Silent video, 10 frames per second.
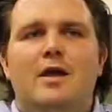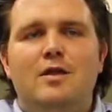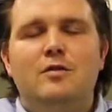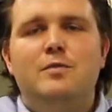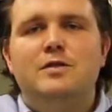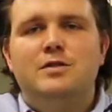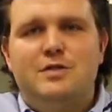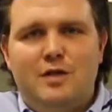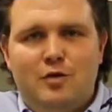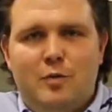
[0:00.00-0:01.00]
In the
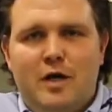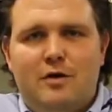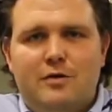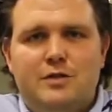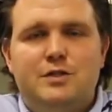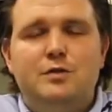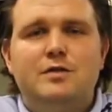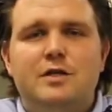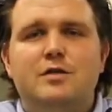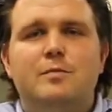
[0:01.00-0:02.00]
Business Incubator,
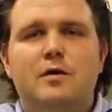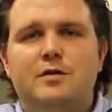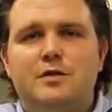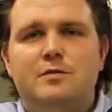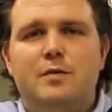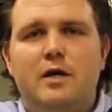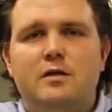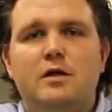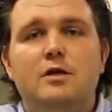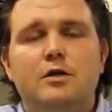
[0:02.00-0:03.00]
students get to
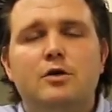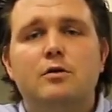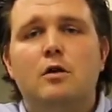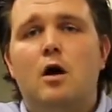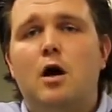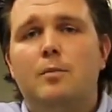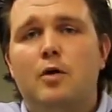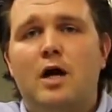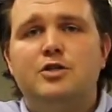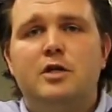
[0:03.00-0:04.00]
participate in a year-long
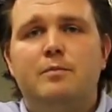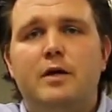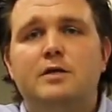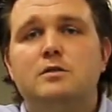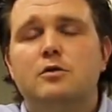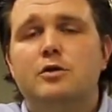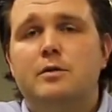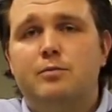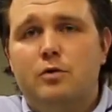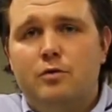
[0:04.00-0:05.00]
project-based
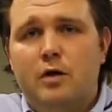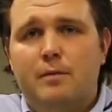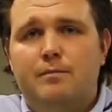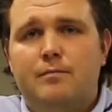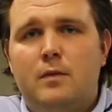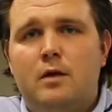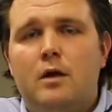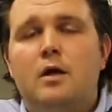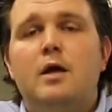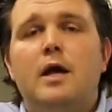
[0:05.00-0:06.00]
learning program.
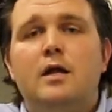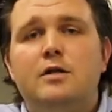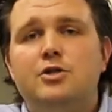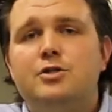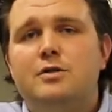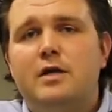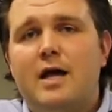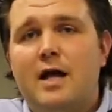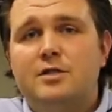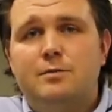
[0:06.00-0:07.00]
In addition to the
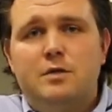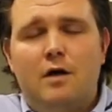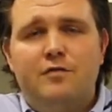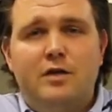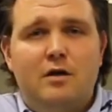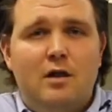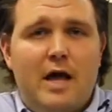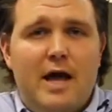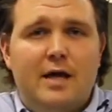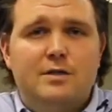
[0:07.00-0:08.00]
concepts covered in
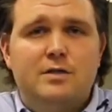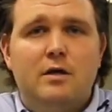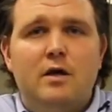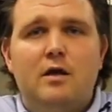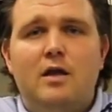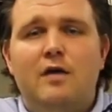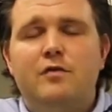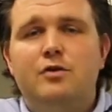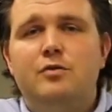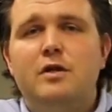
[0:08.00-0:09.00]
class, they
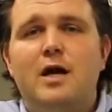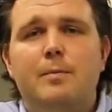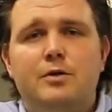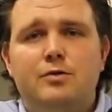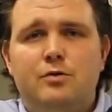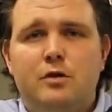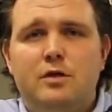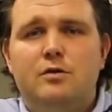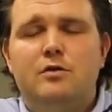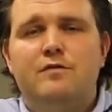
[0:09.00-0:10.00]
have a unique
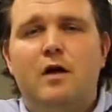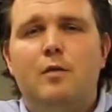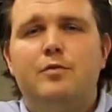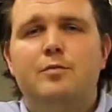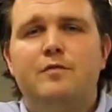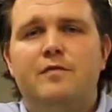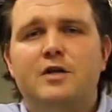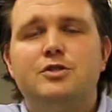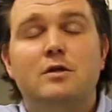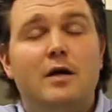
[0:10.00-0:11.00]
opportunity to develop their
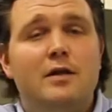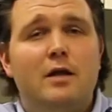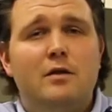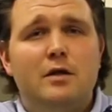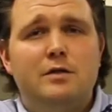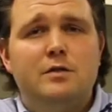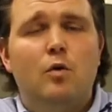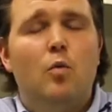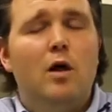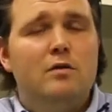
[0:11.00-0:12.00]
professional identities
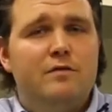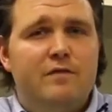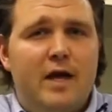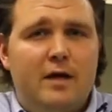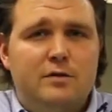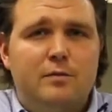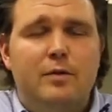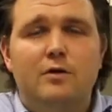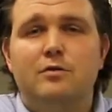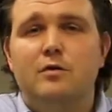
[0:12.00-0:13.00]
well in advance
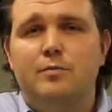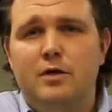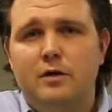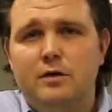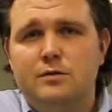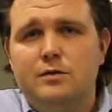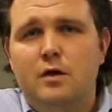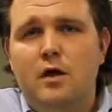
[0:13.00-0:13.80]
compared to their peers.